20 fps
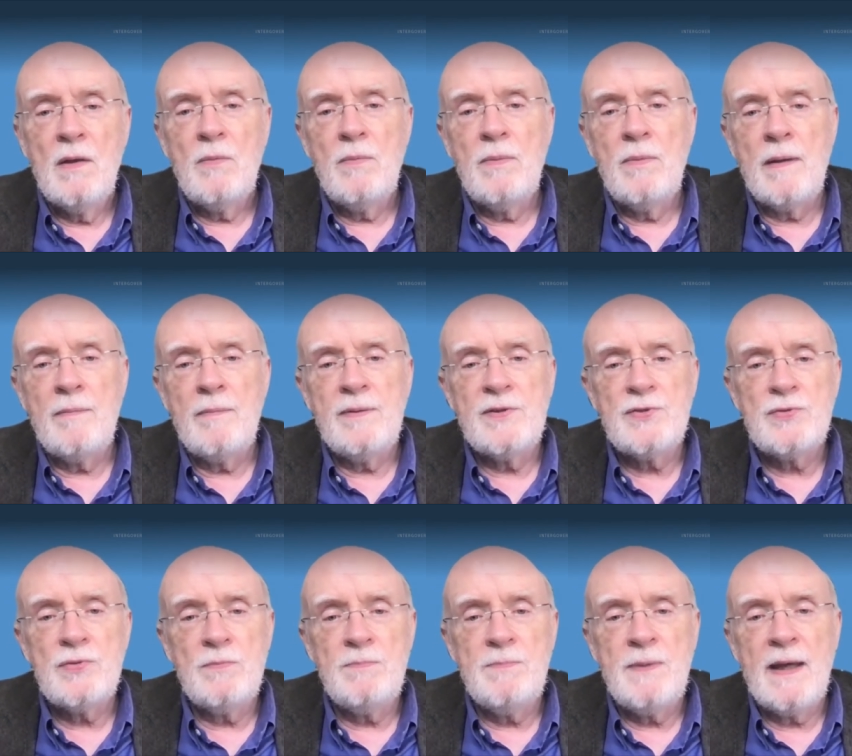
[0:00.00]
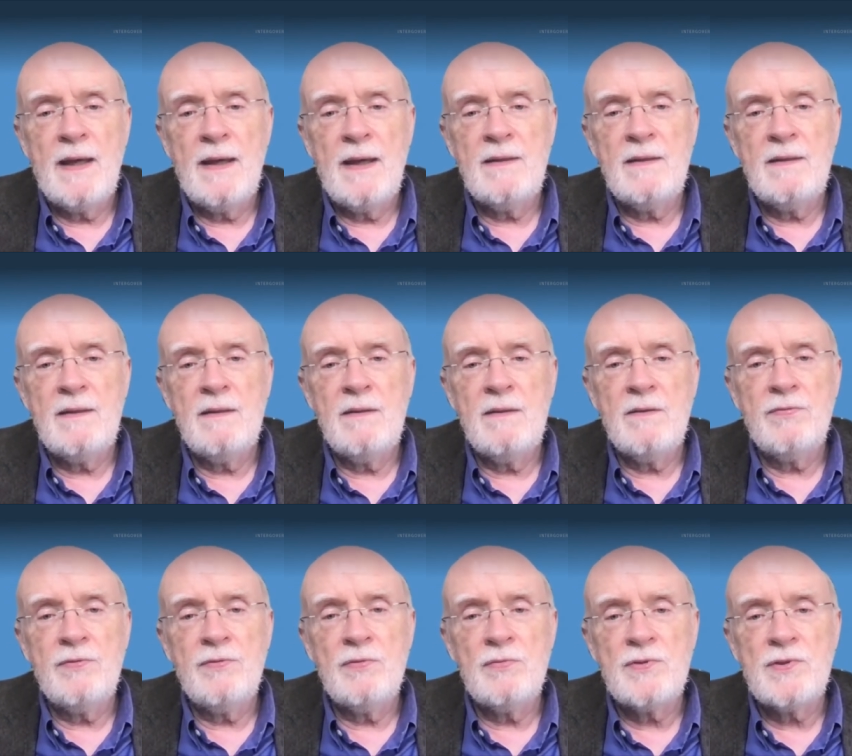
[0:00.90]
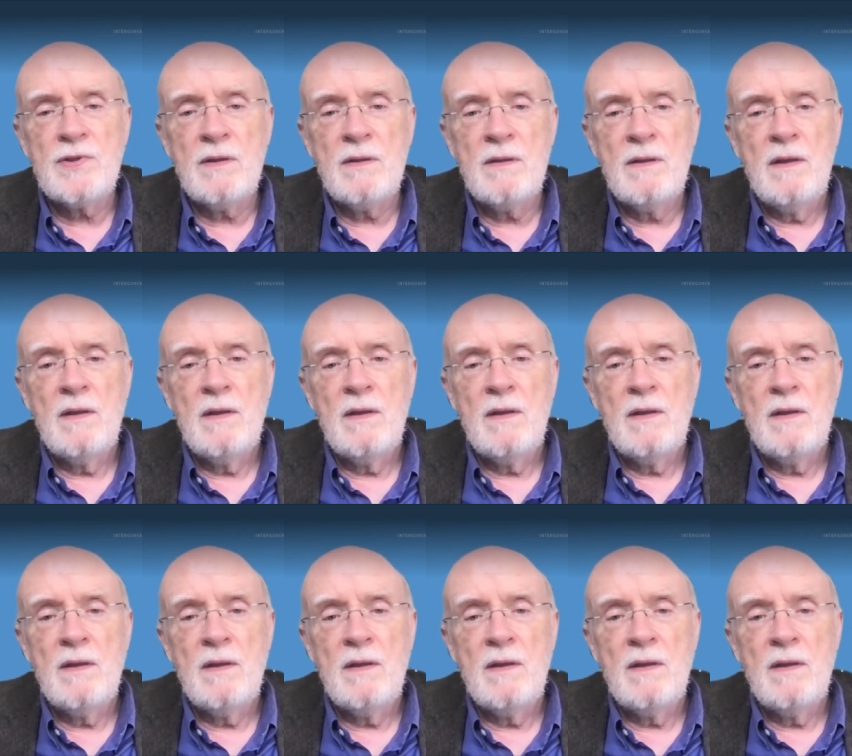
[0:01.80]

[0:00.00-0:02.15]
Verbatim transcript: where we should be headed in the future